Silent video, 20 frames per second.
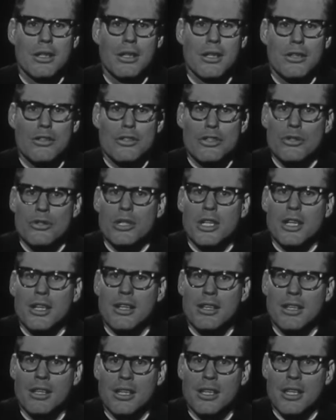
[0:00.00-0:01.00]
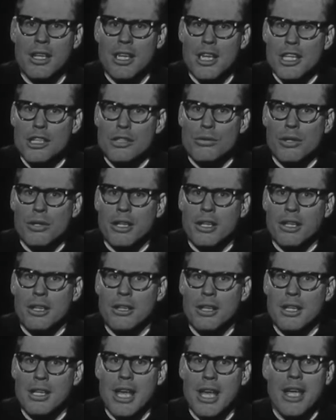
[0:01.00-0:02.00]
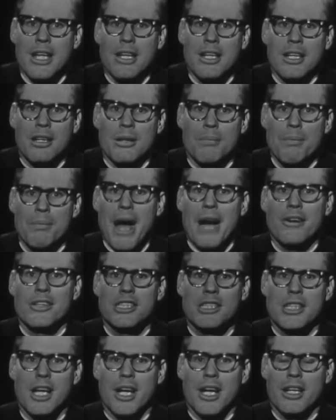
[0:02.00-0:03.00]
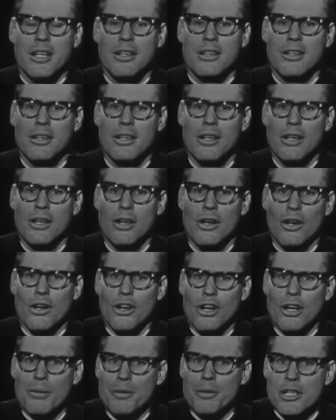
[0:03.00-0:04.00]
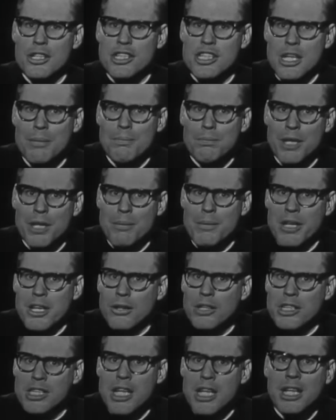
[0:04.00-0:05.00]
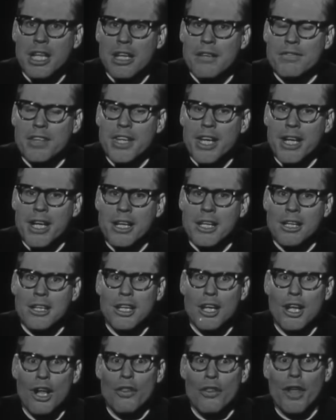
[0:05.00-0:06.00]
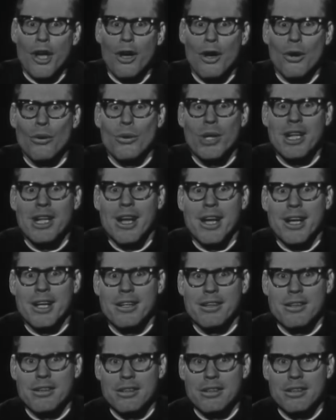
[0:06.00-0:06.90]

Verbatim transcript: Judah, Israel, Canaan, Palestine, or more simply, because he lived there, the Holy Land.